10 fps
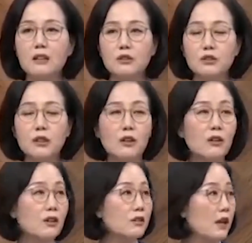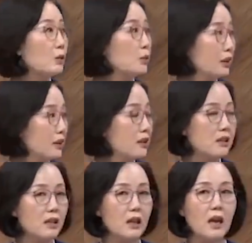period. So that was
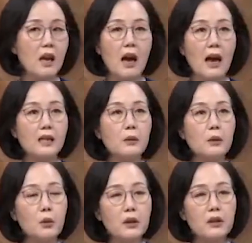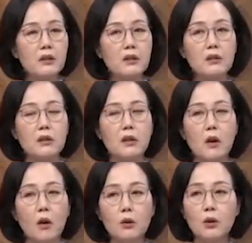at the early part of
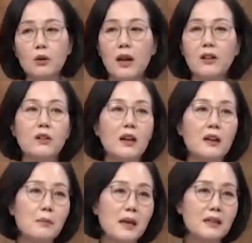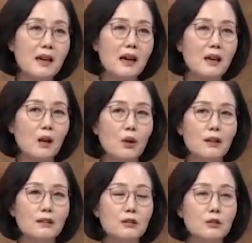May, either May
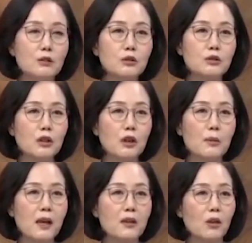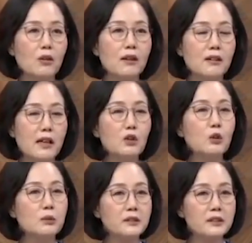5th or 6th, or May
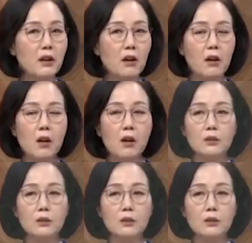4th through 6th, that